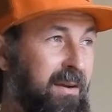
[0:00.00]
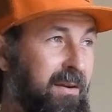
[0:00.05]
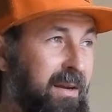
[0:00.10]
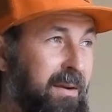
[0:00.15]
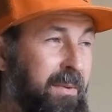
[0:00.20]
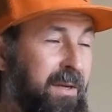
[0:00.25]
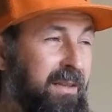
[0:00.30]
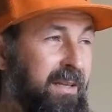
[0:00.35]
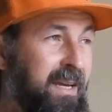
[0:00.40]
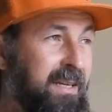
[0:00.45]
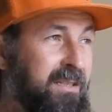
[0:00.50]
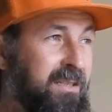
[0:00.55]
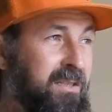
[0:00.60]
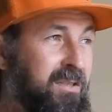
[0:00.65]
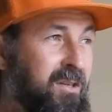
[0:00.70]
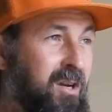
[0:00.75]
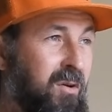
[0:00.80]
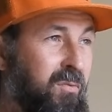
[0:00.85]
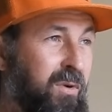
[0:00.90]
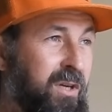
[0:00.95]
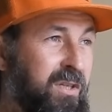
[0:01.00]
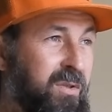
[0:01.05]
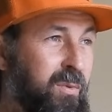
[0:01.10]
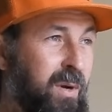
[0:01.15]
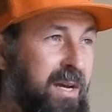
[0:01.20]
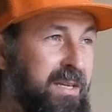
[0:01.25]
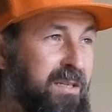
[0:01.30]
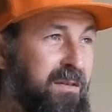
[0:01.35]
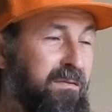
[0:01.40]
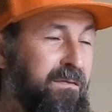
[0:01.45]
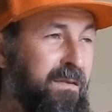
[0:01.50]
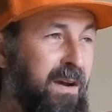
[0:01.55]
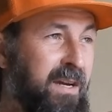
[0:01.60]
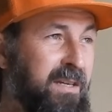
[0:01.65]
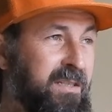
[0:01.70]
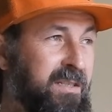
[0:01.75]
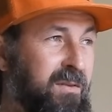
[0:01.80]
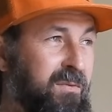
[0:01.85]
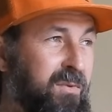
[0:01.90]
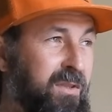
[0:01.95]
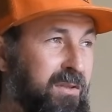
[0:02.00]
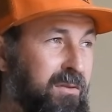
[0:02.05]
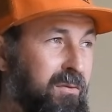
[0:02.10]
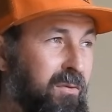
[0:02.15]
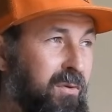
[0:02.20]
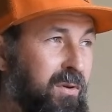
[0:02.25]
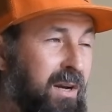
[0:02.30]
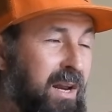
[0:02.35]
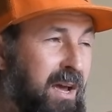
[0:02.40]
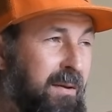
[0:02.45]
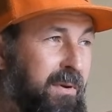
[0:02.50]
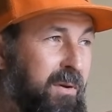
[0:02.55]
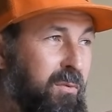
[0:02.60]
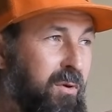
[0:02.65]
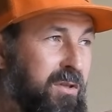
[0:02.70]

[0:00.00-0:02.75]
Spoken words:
how many legs it's got, which way is it facing, just looking at me,